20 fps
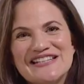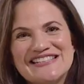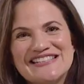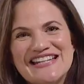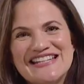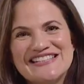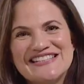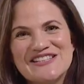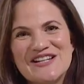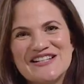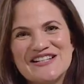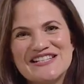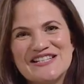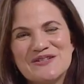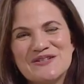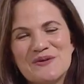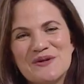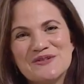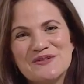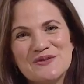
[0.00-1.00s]
this insight
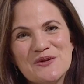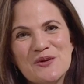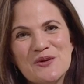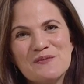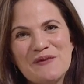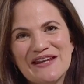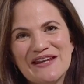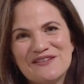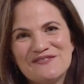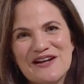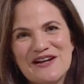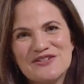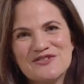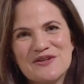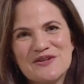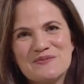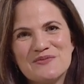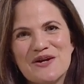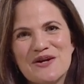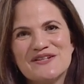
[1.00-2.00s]
into our sock
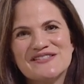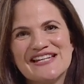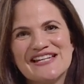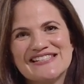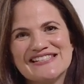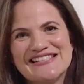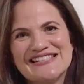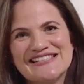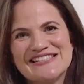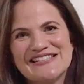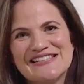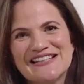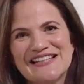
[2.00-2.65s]
manufacturing processes.